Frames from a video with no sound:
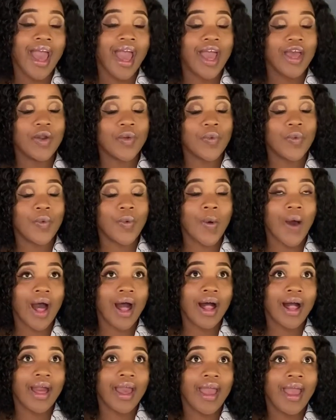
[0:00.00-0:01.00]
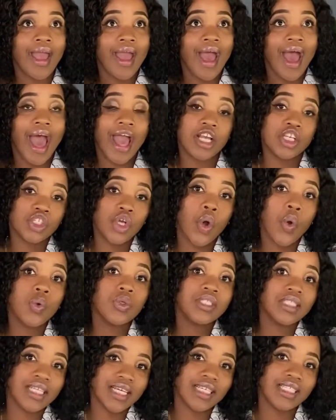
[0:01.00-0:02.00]
and why I
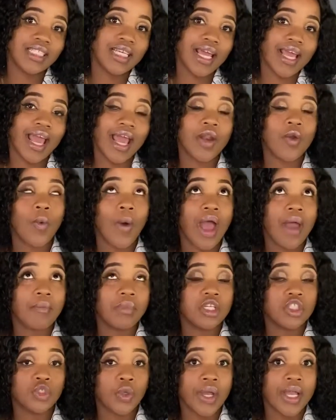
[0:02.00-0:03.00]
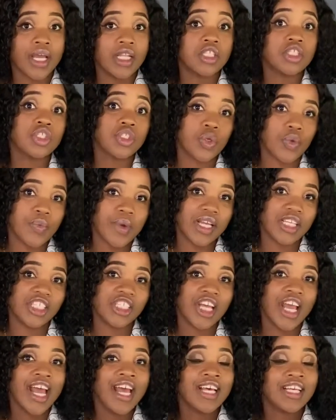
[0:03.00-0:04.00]
chose teaching and why I'm enjoying it so
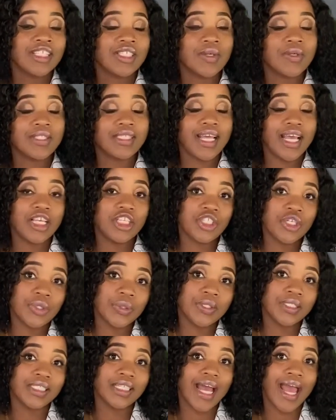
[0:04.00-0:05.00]
much. So stay tuned